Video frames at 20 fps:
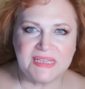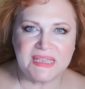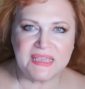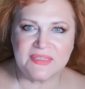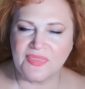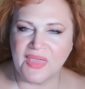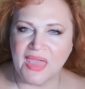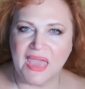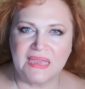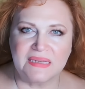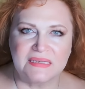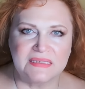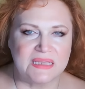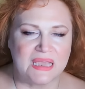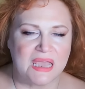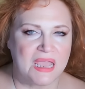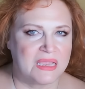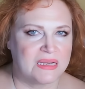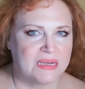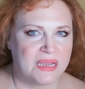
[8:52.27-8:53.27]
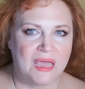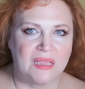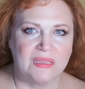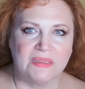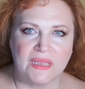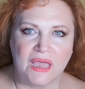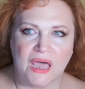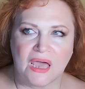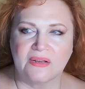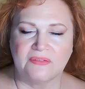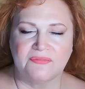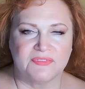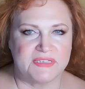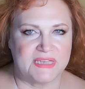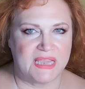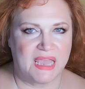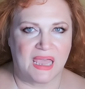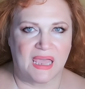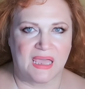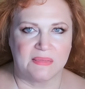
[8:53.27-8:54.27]
I have seen that done a
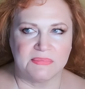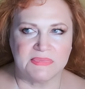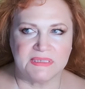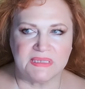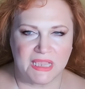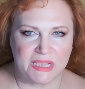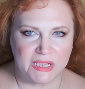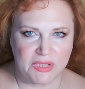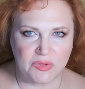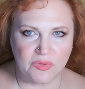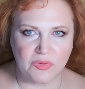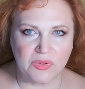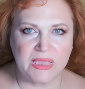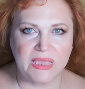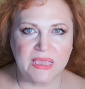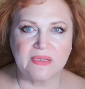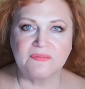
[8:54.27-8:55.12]
lot of times.